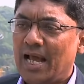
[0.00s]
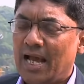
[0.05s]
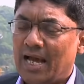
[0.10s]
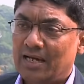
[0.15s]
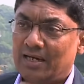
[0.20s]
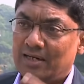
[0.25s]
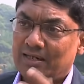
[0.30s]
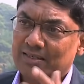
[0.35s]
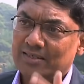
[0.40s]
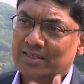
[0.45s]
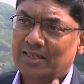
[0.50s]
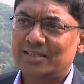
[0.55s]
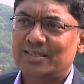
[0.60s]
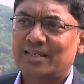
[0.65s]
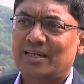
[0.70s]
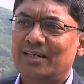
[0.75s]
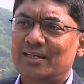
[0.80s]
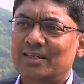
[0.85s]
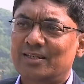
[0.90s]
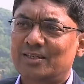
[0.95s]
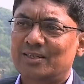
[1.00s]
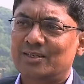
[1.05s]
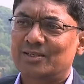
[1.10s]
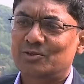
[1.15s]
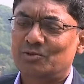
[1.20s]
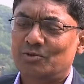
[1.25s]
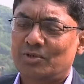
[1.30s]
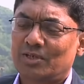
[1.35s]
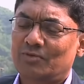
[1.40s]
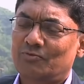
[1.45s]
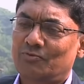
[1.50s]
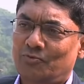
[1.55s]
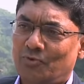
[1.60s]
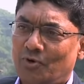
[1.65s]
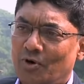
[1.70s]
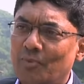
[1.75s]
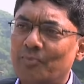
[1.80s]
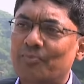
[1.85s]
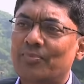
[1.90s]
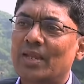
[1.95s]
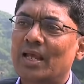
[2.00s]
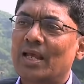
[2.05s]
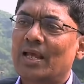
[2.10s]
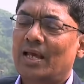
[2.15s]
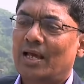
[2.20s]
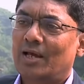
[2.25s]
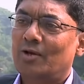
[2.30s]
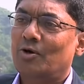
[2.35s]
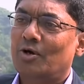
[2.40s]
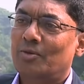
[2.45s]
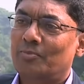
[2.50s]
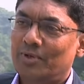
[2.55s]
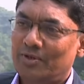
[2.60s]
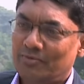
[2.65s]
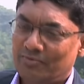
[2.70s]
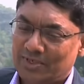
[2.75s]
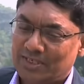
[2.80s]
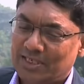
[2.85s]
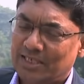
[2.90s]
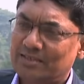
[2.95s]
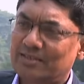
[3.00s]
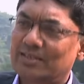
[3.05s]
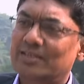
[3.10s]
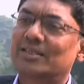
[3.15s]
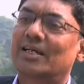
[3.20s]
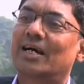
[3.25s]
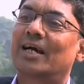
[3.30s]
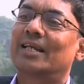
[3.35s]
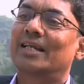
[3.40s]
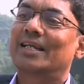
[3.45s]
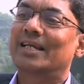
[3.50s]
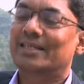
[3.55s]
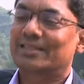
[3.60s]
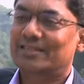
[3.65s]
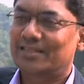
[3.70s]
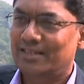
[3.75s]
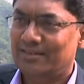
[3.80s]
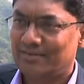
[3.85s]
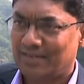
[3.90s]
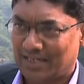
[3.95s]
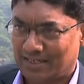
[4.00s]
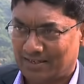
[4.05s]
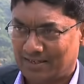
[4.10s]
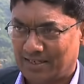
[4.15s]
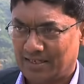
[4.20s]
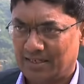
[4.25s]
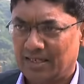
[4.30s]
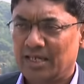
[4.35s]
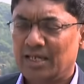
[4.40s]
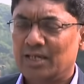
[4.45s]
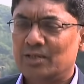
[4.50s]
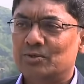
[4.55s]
And under such conditions, you can form an orbit which has such a highly eccentric thing.